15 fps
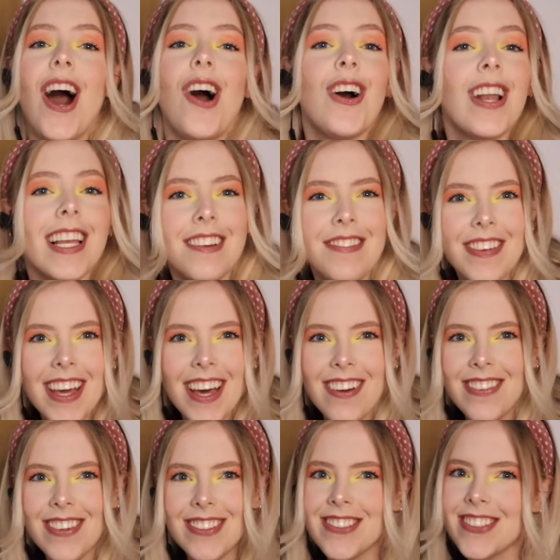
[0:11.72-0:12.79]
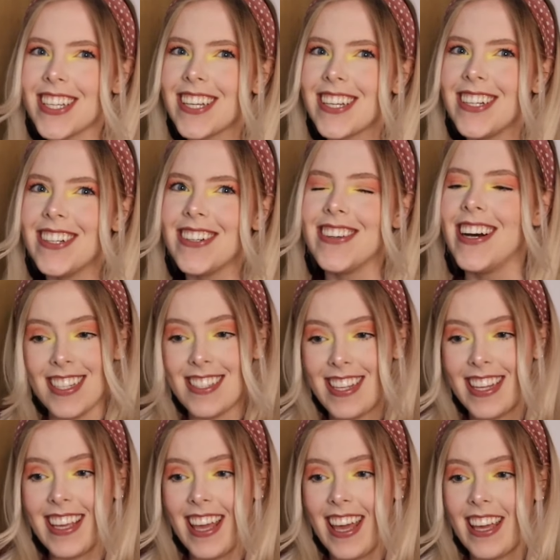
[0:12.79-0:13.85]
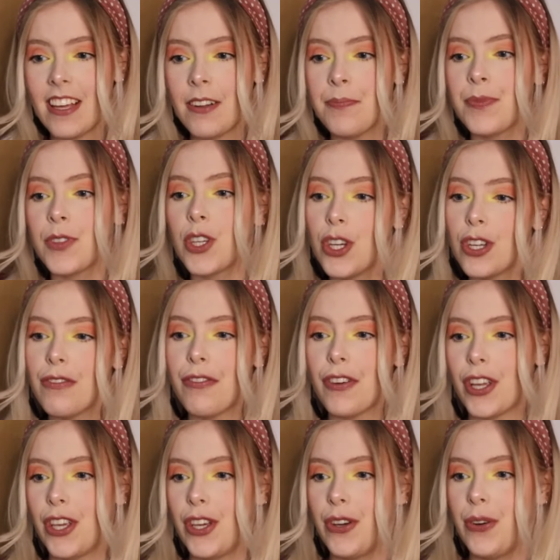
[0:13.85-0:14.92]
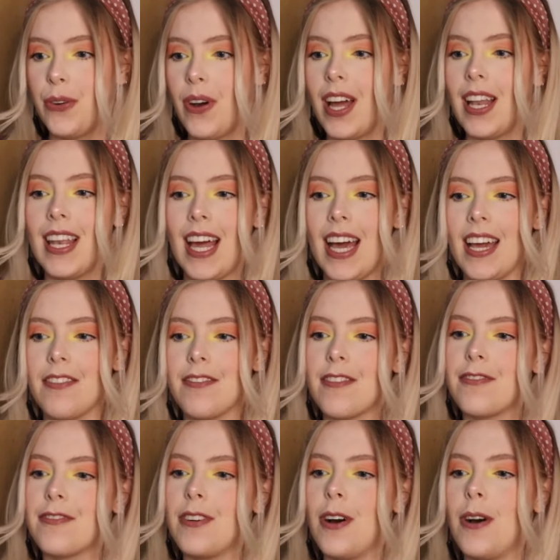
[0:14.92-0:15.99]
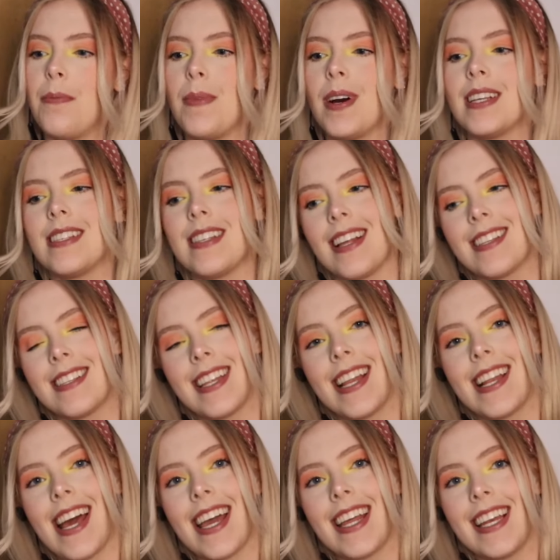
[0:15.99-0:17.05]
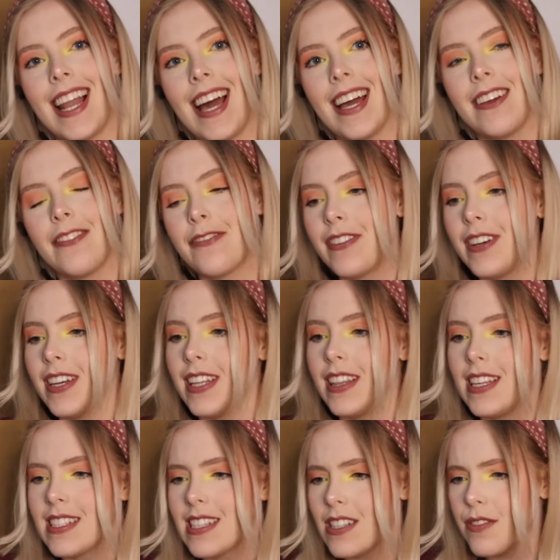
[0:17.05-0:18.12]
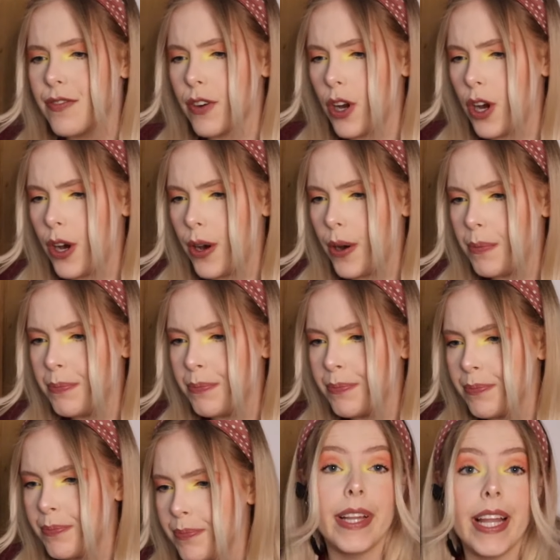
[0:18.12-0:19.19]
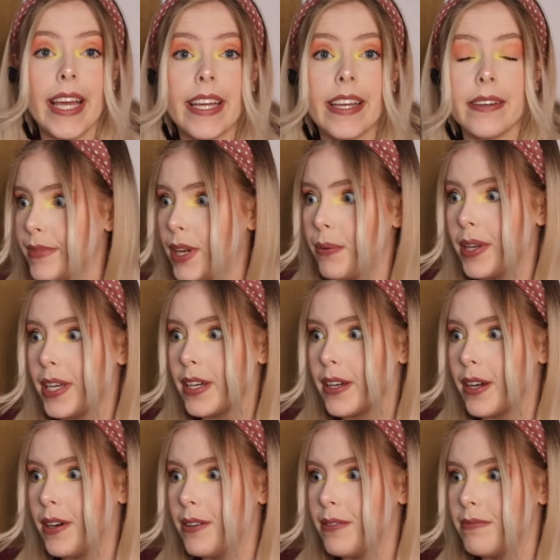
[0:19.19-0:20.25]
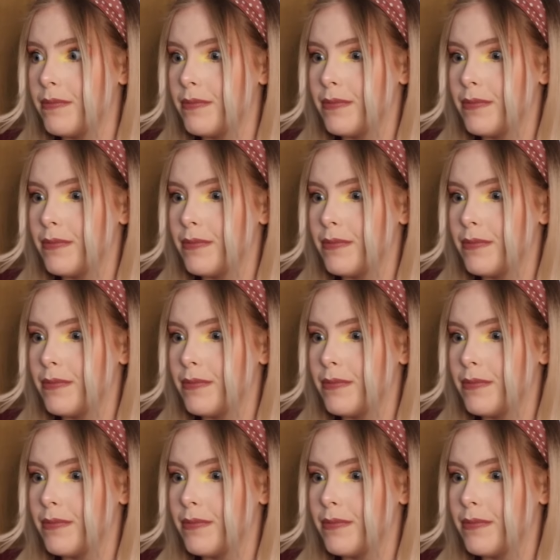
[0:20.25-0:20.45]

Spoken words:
Olivia Rodrigo singing Good For You live from Saturday Night Live. This is from like a week ago,